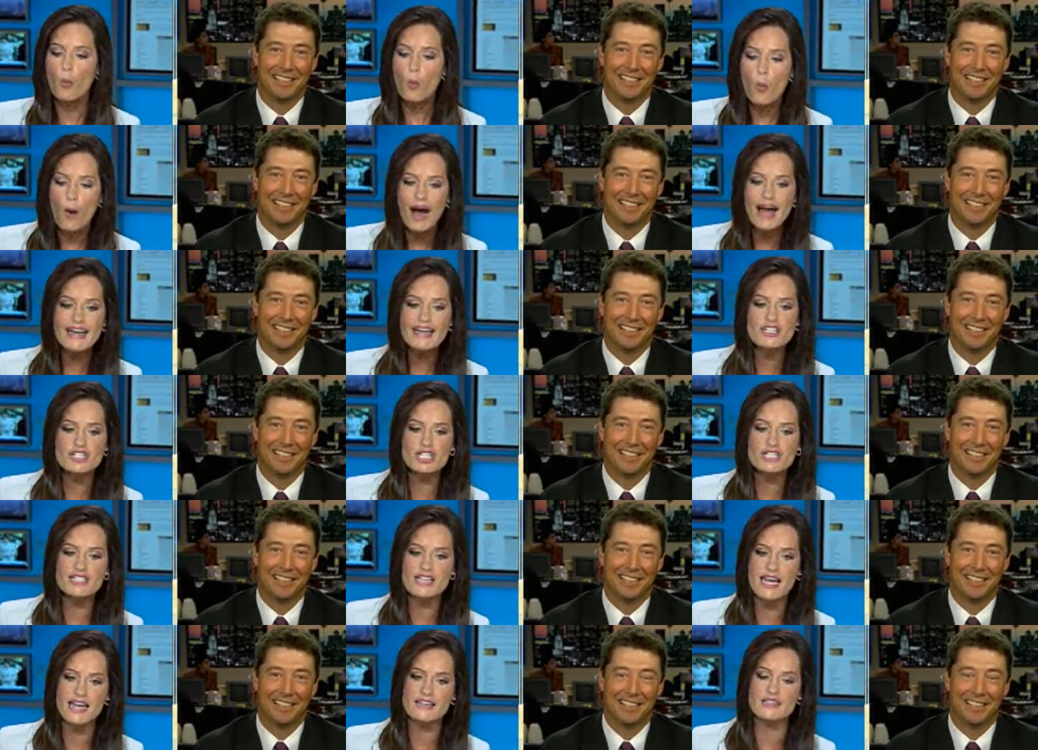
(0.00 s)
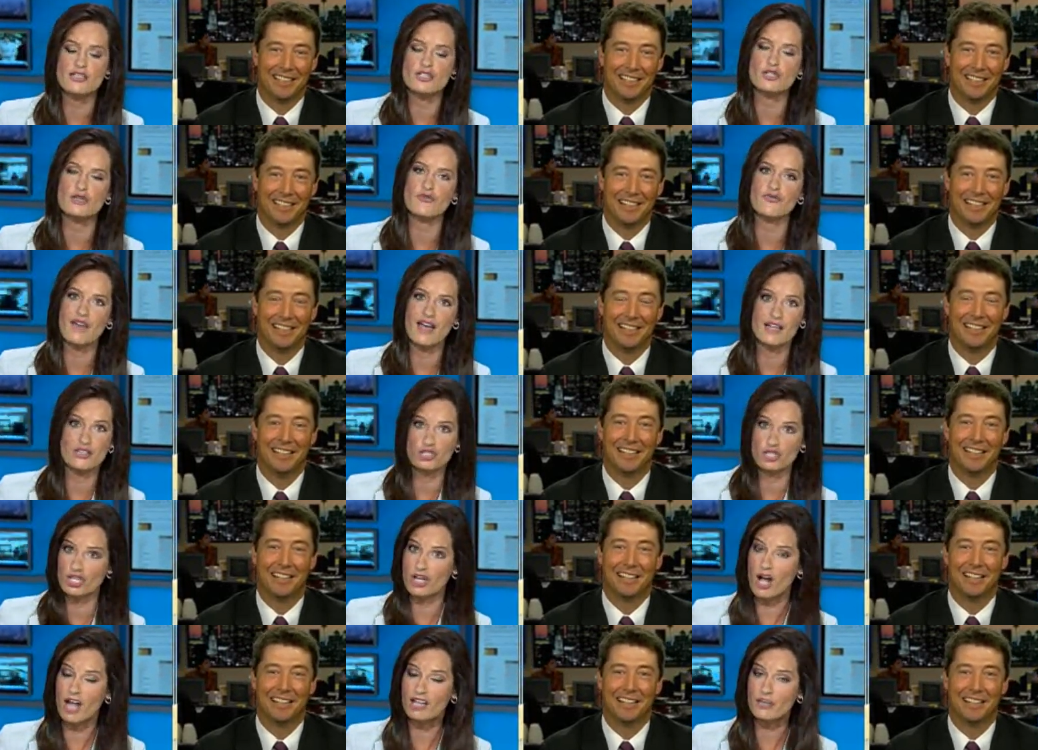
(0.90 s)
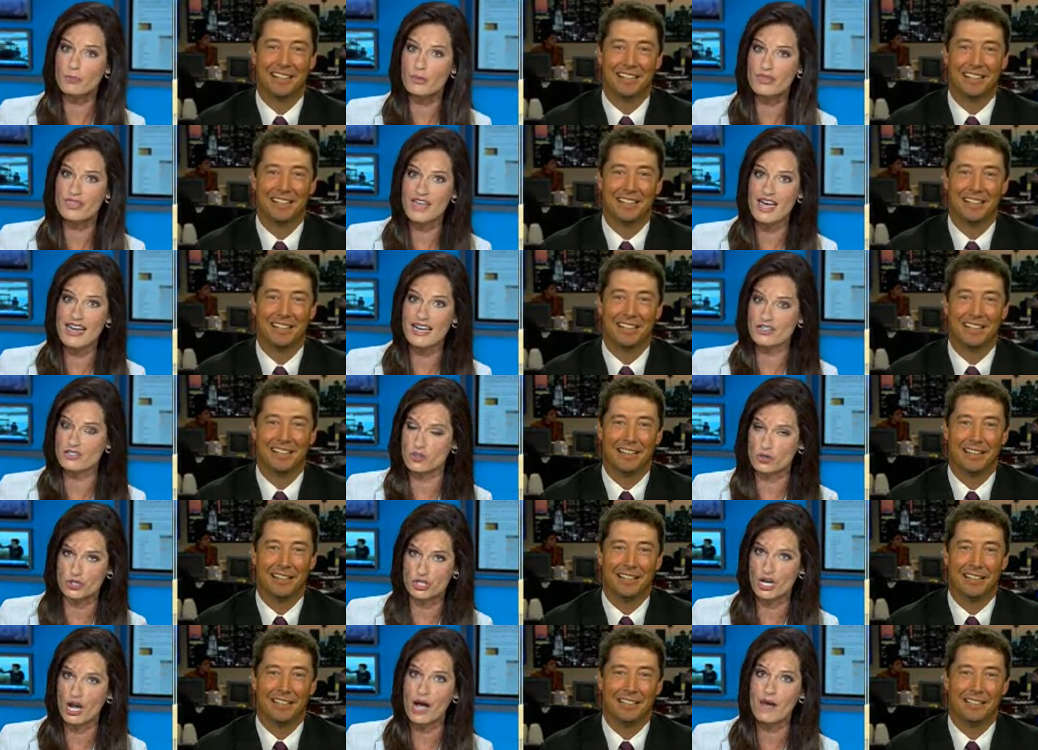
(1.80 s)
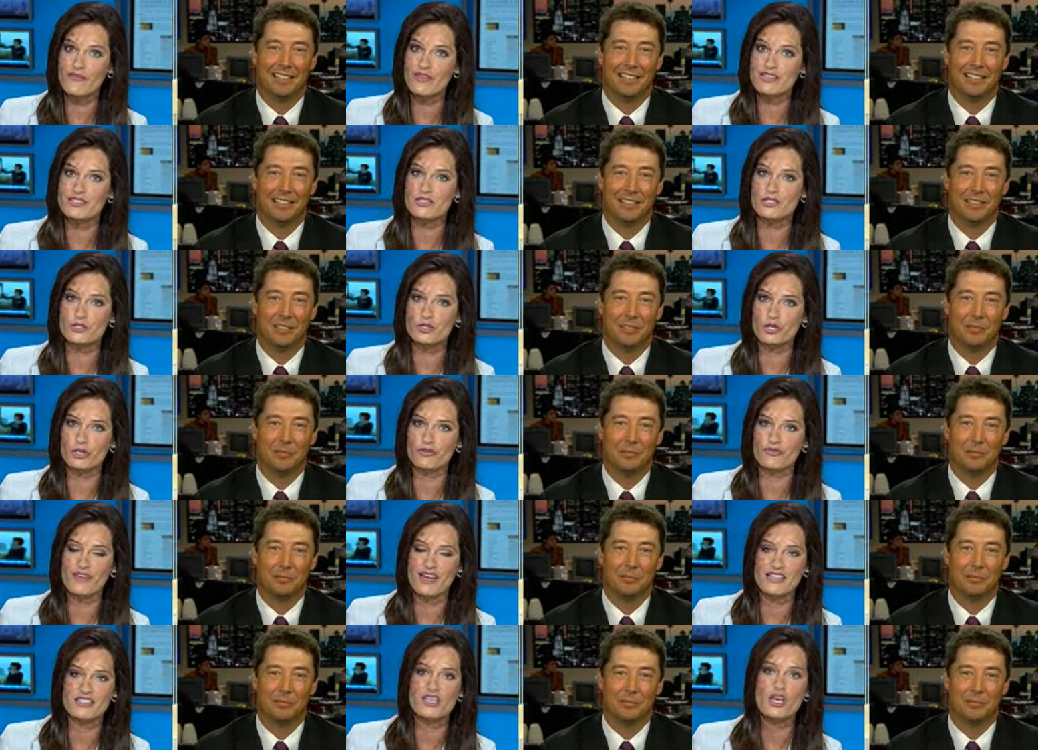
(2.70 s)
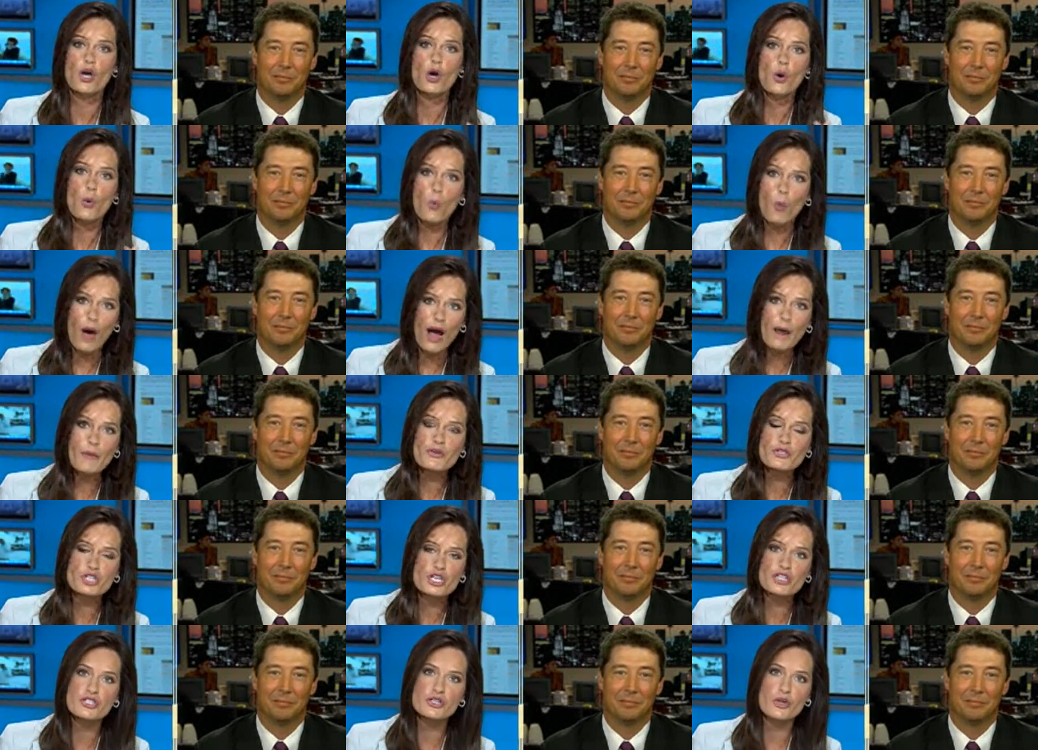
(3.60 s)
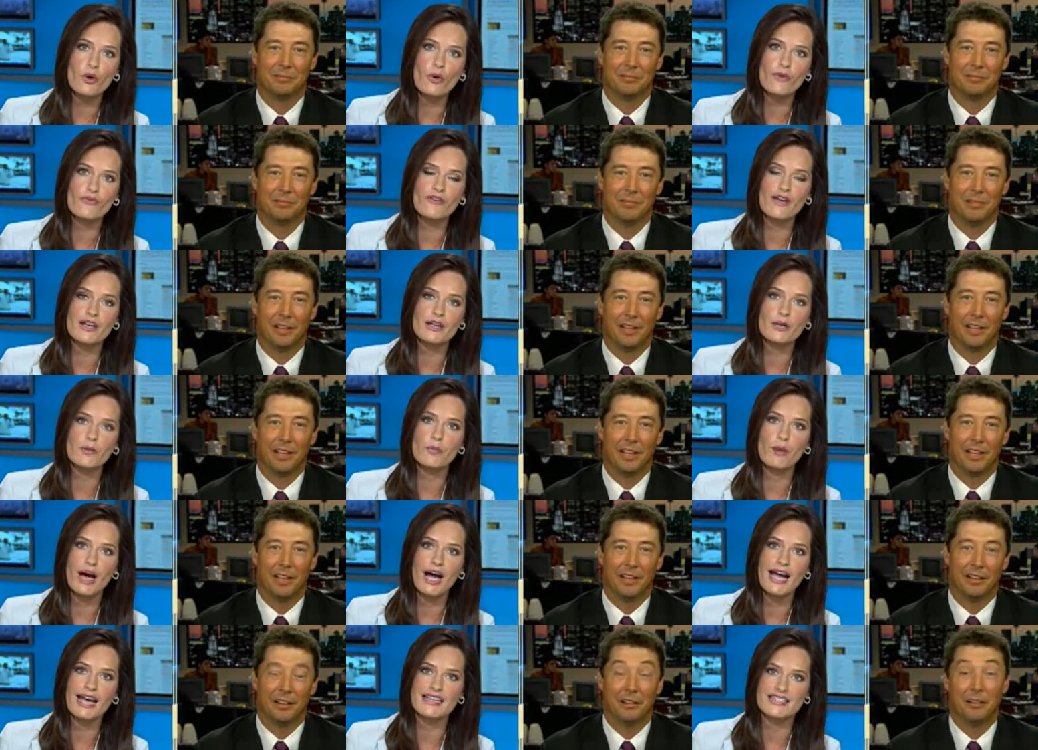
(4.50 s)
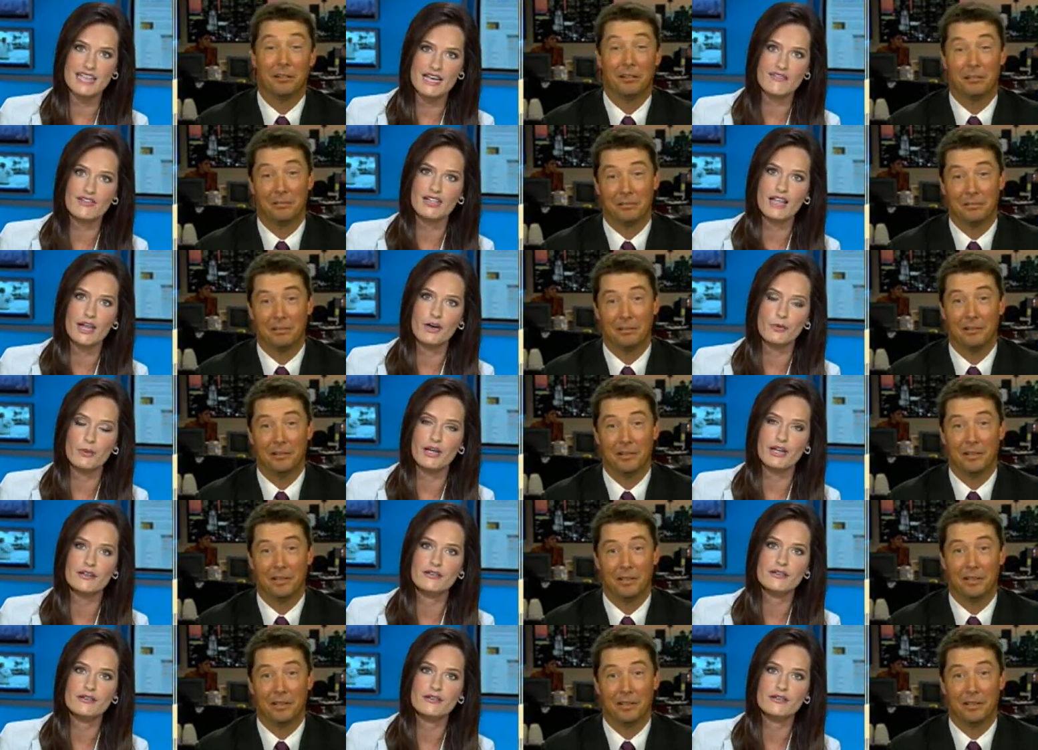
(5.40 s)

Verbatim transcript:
Speaker 1: Why did she take such offense? She called him pathetic, so she obviously took offense. Why was she so offended by David Letterman?